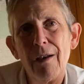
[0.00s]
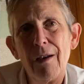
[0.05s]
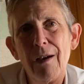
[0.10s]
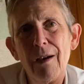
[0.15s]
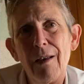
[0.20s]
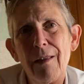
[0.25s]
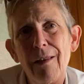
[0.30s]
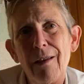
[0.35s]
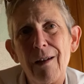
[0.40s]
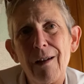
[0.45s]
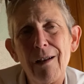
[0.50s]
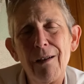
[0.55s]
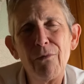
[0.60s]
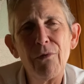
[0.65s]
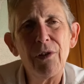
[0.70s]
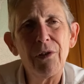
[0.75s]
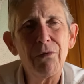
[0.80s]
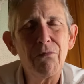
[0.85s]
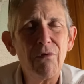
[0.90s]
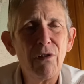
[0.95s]
And then I
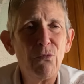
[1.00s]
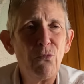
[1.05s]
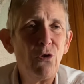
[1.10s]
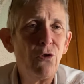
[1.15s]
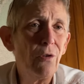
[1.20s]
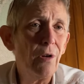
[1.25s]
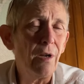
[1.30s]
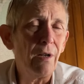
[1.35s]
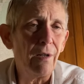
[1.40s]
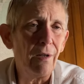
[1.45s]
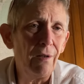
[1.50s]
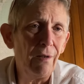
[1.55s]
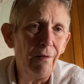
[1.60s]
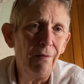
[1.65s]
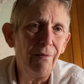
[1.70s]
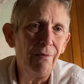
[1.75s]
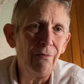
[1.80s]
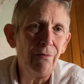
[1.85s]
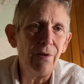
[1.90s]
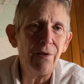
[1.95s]
was rewarded
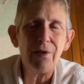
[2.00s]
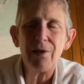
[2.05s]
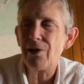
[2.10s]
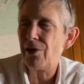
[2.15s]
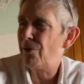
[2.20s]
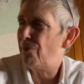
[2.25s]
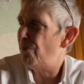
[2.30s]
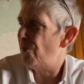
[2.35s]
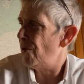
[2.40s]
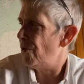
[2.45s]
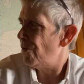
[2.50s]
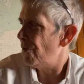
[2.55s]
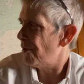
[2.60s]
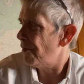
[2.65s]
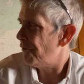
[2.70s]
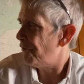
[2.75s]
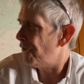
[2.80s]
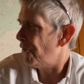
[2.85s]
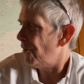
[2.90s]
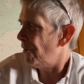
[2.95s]
with this
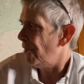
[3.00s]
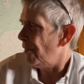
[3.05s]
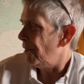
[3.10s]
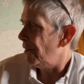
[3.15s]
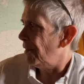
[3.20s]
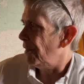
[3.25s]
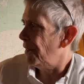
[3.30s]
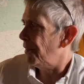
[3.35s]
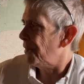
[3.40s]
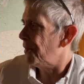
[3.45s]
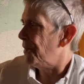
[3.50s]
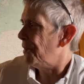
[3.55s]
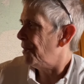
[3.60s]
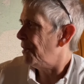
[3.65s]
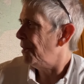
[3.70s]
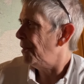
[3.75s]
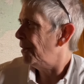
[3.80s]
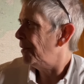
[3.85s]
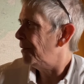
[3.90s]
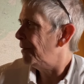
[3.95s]
beautiful
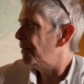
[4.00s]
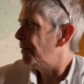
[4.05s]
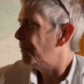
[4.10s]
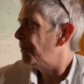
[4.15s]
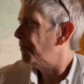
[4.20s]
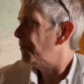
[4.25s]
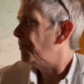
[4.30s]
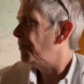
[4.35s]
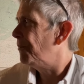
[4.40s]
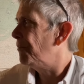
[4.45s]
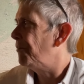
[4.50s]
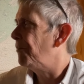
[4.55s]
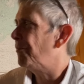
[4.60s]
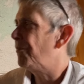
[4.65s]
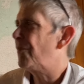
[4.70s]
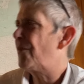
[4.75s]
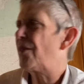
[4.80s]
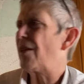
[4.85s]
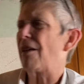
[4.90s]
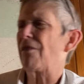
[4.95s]
little,
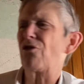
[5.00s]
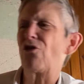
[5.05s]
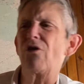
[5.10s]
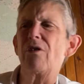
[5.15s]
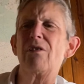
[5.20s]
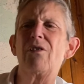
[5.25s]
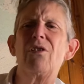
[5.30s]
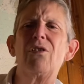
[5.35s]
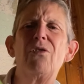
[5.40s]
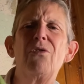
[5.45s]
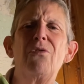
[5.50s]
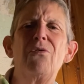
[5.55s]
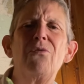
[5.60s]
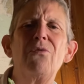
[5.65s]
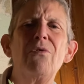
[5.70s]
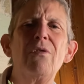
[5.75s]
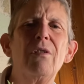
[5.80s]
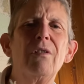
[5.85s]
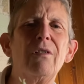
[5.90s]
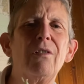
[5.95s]
it's actually
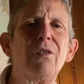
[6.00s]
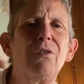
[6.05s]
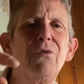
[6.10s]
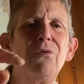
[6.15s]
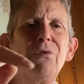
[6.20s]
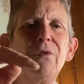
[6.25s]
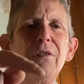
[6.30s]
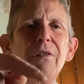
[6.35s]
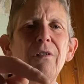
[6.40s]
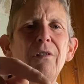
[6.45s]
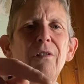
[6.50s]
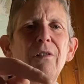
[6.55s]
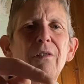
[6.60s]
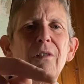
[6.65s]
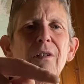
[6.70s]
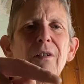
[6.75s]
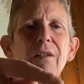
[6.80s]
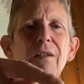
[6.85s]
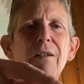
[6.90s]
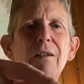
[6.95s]
two, two
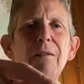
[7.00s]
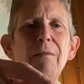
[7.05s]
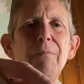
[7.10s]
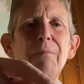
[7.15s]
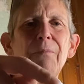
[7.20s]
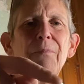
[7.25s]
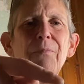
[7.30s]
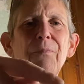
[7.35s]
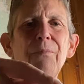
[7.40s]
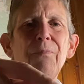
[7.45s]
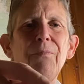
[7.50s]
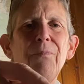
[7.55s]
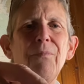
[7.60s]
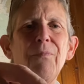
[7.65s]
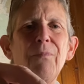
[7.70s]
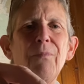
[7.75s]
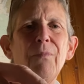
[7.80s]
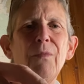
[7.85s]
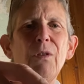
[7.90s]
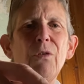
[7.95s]
little um,
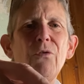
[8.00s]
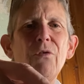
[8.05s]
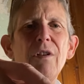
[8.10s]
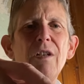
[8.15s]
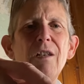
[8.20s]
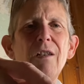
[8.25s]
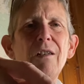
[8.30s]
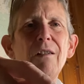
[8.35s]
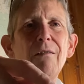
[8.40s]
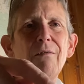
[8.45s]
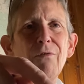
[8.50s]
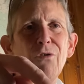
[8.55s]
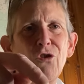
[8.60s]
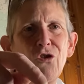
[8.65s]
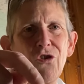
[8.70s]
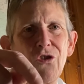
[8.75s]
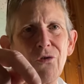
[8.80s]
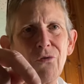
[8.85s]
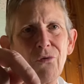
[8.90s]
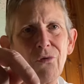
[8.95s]
green
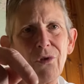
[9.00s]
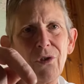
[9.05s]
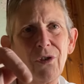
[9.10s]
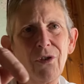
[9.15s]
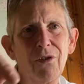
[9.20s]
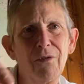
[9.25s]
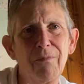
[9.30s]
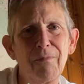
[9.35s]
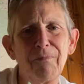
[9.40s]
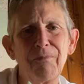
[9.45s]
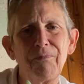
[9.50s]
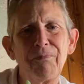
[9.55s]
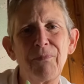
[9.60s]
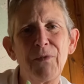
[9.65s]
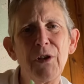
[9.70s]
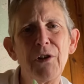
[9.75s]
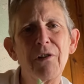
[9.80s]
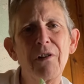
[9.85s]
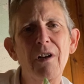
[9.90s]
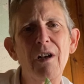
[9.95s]
shoots
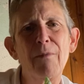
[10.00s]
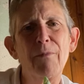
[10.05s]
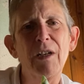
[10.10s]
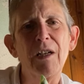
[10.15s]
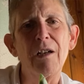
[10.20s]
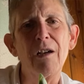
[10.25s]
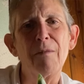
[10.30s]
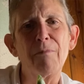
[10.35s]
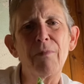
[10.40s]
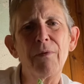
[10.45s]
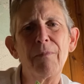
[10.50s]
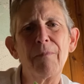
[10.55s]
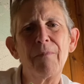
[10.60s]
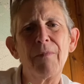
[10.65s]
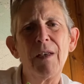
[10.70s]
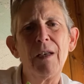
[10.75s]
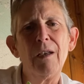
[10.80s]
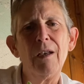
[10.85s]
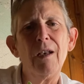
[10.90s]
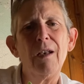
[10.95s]
that are coming up.
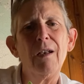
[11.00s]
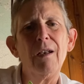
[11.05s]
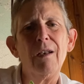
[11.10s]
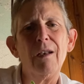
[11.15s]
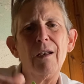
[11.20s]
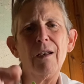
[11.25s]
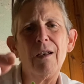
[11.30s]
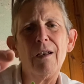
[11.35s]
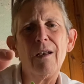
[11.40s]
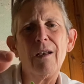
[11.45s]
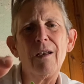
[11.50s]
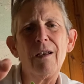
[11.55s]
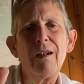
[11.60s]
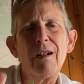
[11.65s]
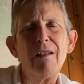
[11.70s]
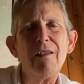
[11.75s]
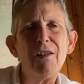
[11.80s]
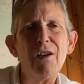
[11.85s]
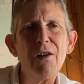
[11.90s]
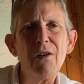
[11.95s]
And
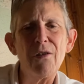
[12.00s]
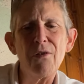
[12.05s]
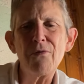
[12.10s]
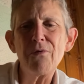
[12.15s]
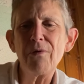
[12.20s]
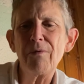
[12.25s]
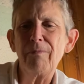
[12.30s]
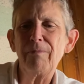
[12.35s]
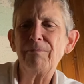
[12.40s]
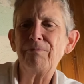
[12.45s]
I know